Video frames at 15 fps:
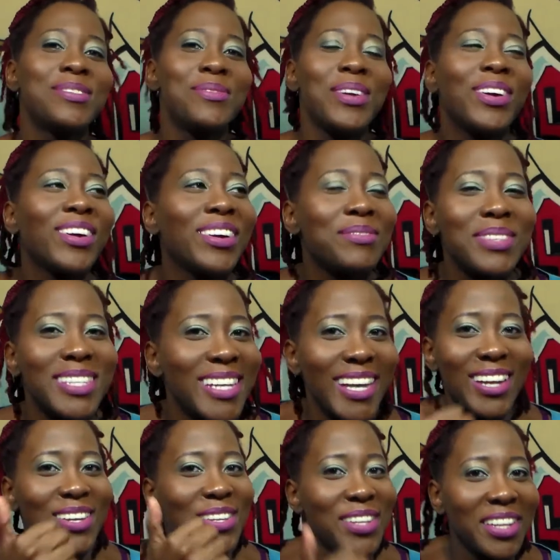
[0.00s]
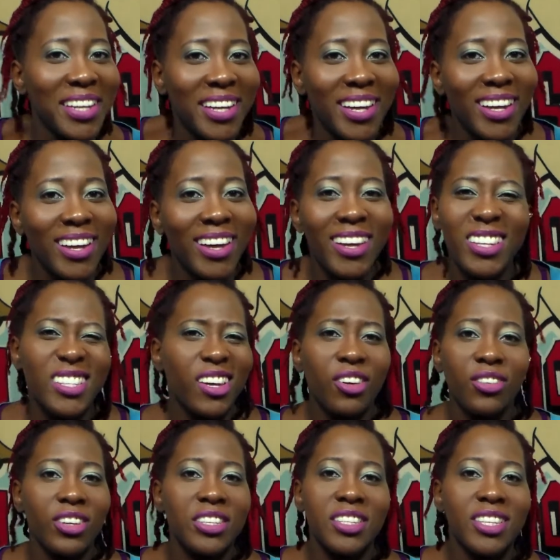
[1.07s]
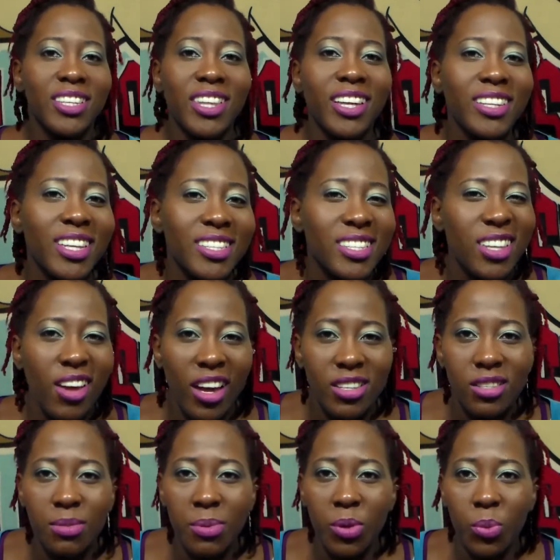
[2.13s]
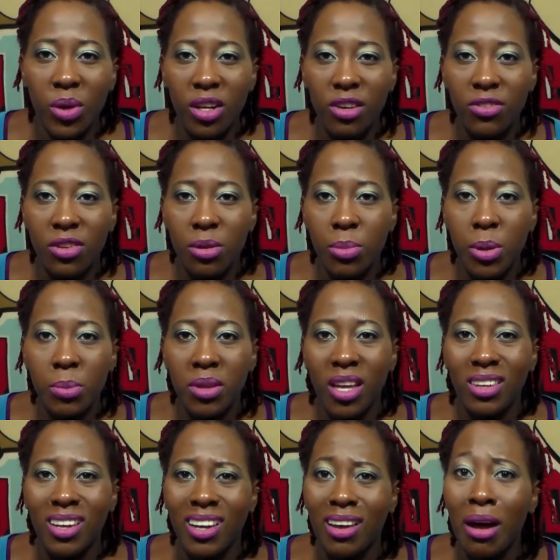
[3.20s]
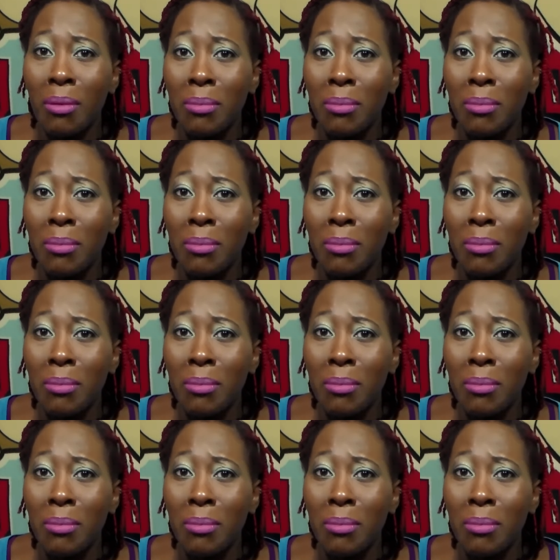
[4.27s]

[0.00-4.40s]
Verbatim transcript: in the mirror, taking selfies. It's like this has to be weird for the people that like